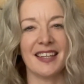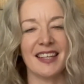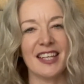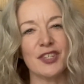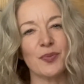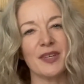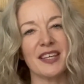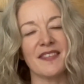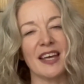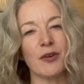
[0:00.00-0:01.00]
Each
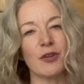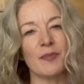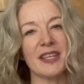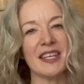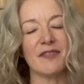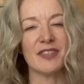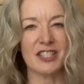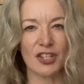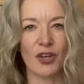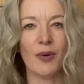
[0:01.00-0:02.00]
week there will be
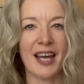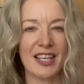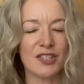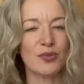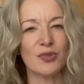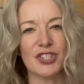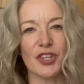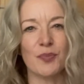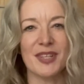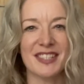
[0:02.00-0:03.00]
video and
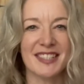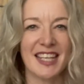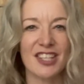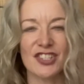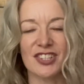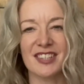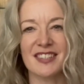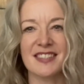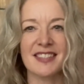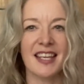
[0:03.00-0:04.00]
audio
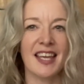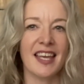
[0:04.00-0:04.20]
presentations